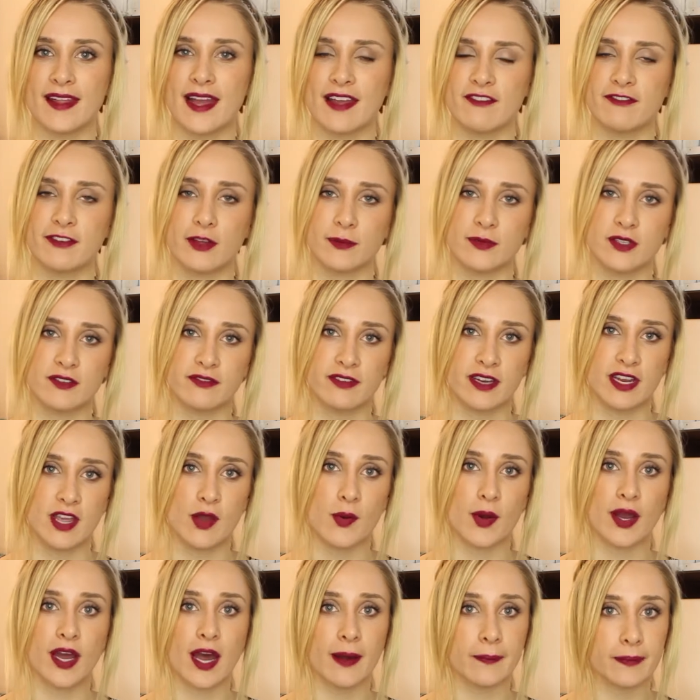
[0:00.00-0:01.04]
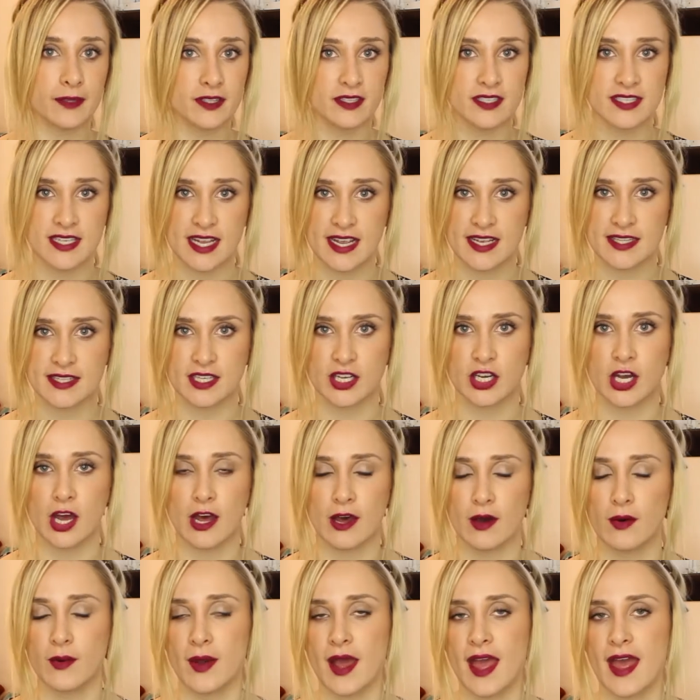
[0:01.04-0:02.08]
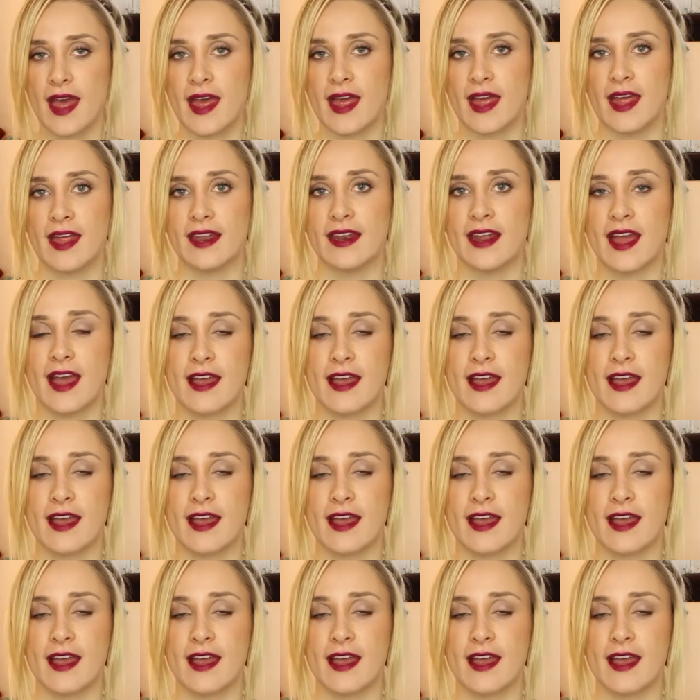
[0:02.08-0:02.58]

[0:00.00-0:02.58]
I filmed a video a couple of days ago and